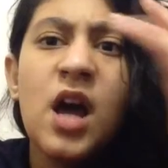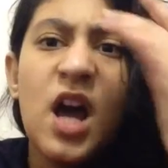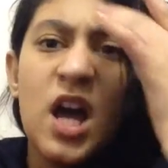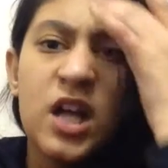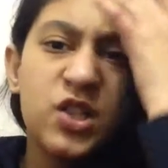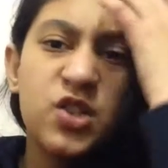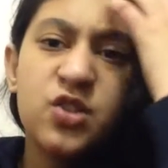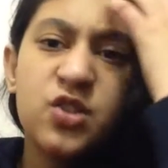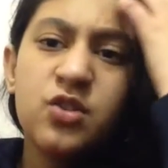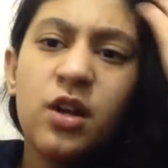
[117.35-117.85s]

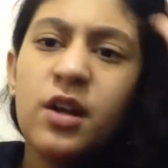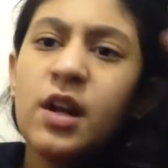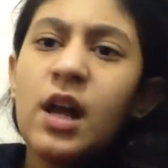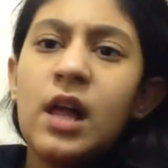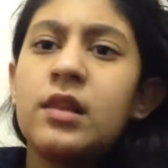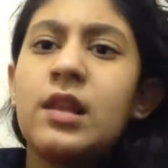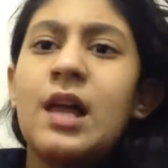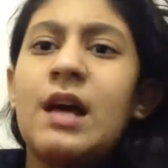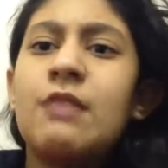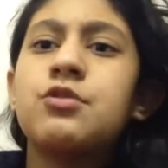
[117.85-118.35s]
It's not
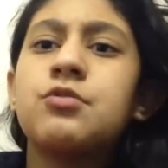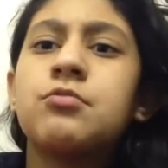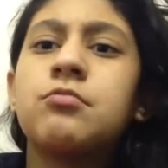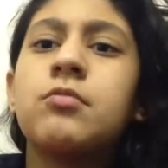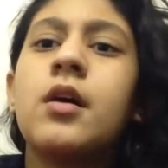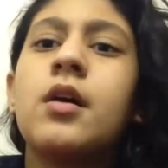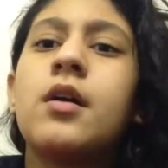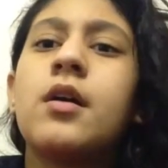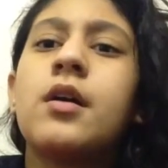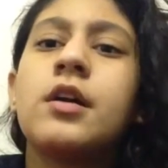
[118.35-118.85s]
allowed to
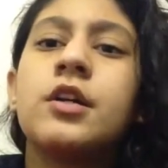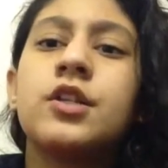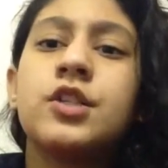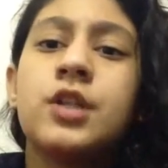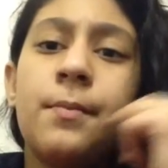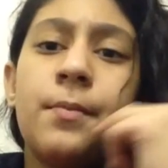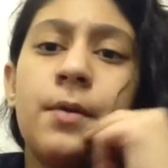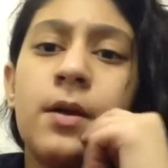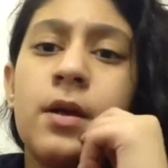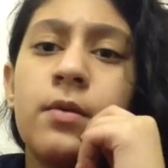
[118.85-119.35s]
wear
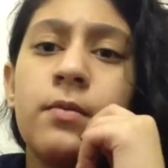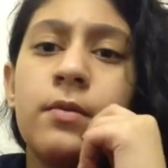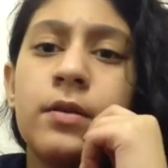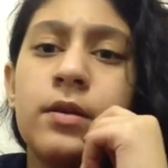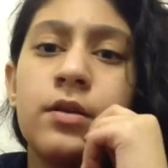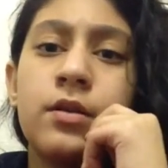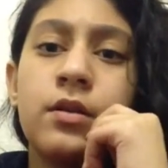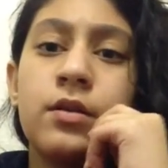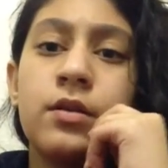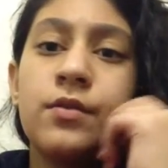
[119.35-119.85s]
hijab here.
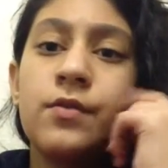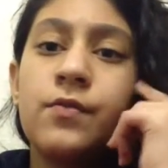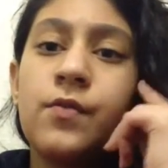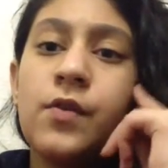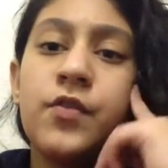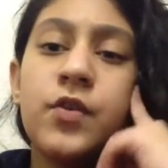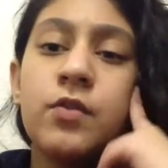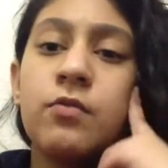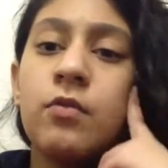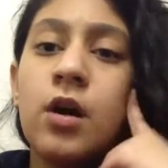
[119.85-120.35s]

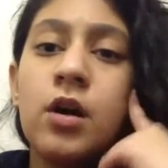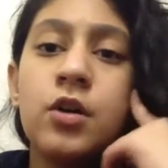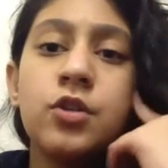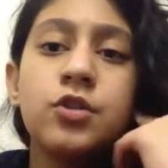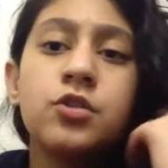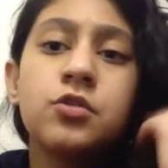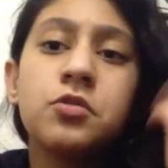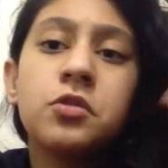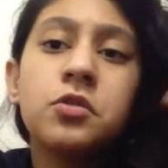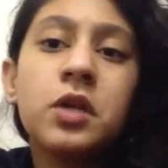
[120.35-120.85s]
If you
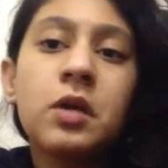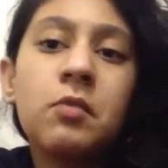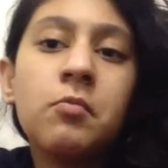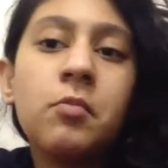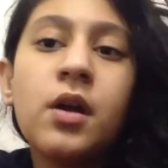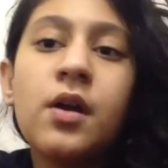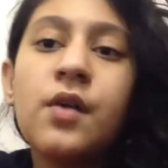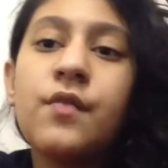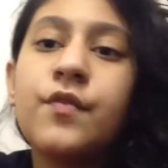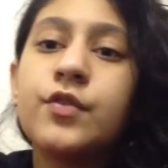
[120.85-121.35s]
want, you can
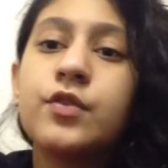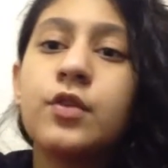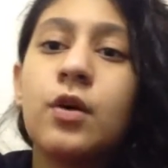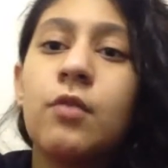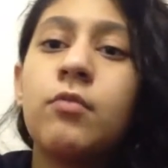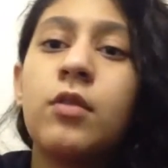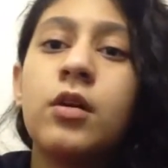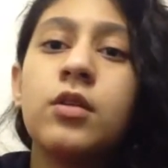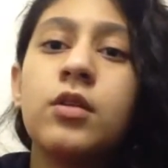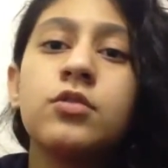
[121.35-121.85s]
wear it. If you
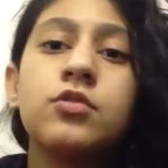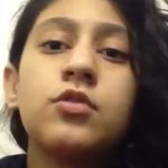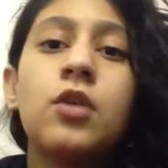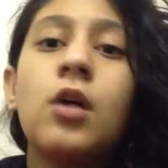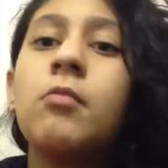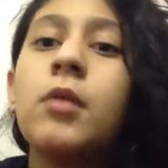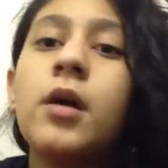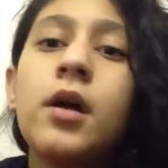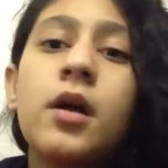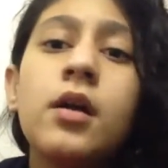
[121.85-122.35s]
don't want,
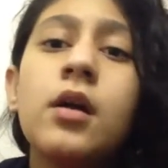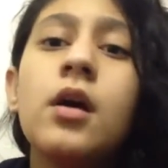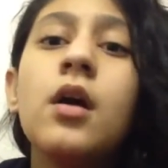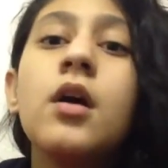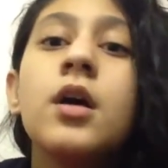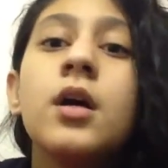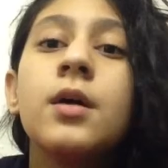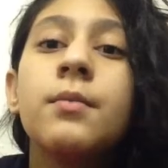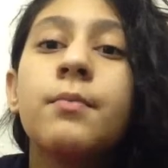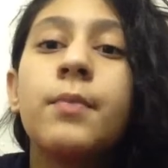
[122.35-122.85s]
don't wear.
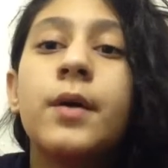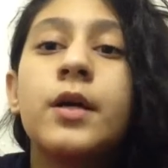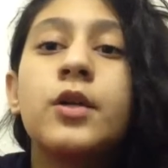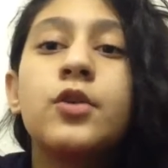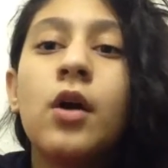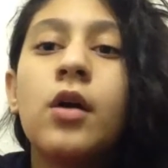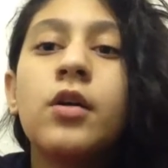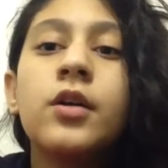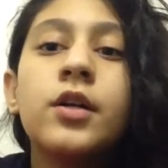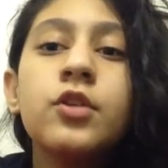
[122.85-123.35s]
But
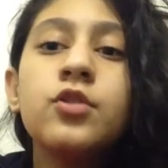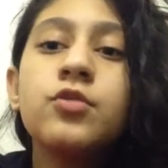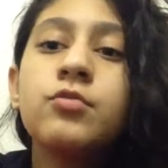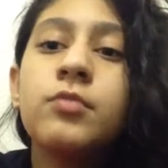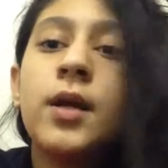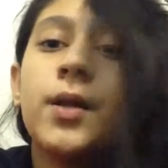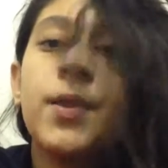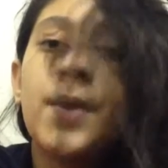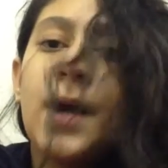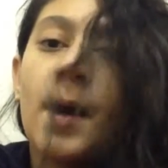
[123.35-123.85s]
you need to
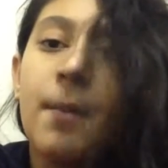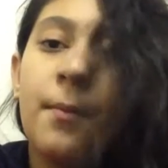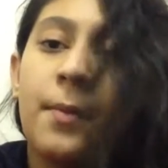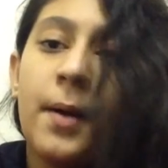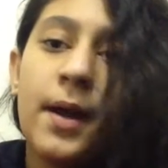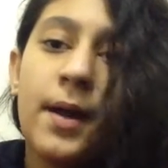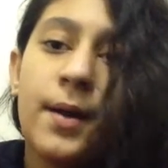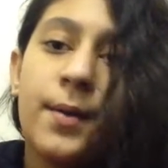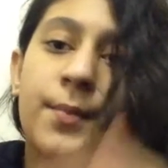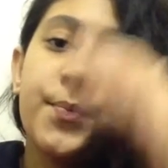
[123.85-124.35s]
wear the
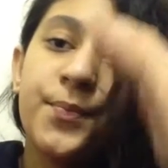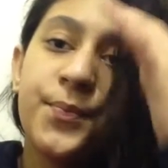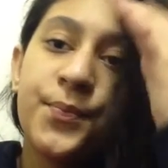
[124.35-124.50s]
abaya.